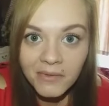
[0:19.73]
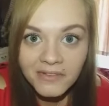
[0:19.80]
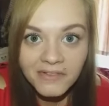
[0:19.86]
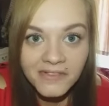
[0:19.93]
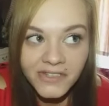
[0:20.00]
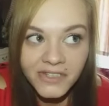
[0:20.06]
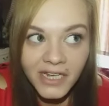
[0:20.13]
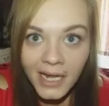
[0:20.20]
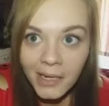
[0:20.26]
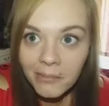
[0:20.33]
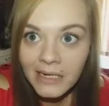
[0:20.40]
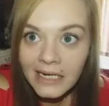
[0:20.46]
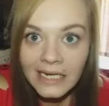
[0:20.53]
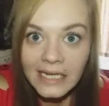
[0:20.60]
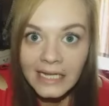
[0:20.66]
with
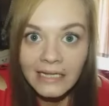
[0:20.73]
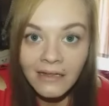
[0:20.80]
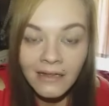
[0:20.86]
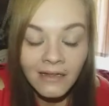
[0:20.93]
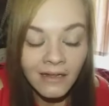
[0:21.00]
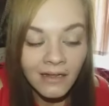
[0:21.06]
Jamie Lee.